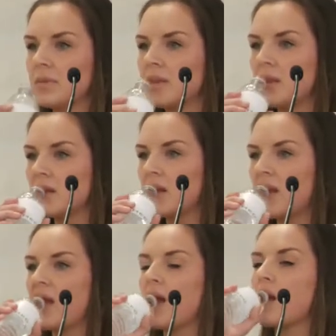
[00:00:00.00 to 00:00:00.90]
a couple
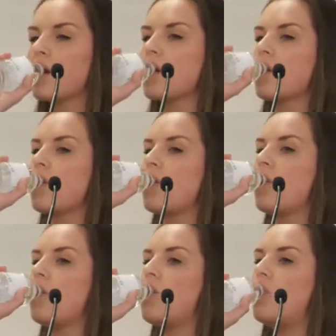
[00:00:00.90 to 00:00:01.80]
hundred
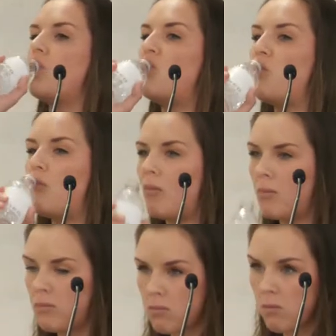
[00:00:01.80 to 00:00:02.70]
calls a
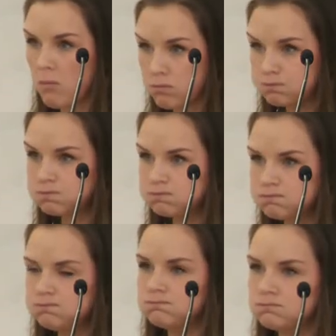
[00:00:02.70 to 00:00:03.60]
year to
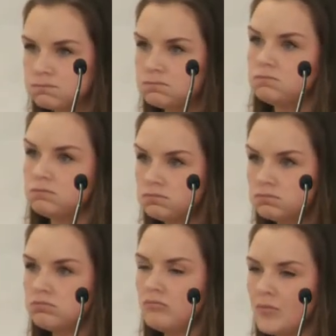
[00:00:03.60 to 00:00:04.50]
over
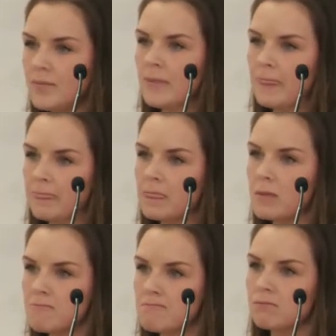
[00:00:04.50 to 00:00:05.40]
7,000 calls
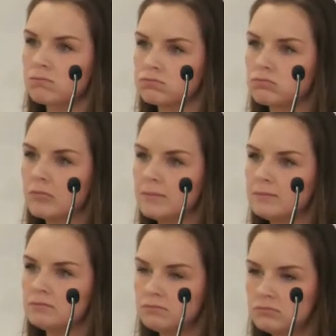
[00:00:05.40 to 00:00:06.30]
of
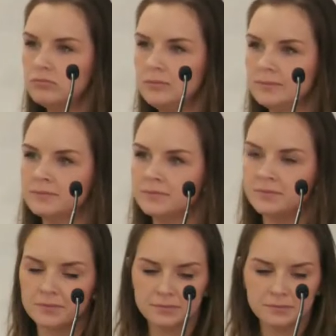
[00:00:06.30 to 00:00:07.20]
children
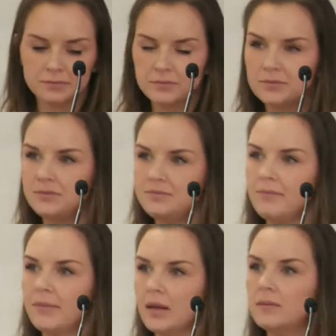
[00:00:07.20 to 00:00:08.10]
ingesting
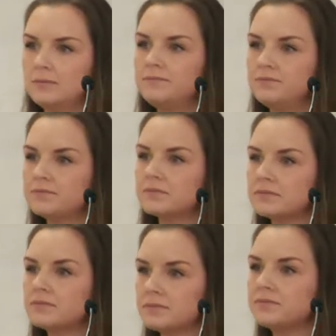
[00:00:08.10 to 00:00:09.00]

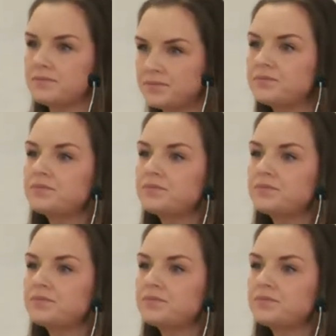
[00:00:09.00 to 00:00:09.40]
edibles.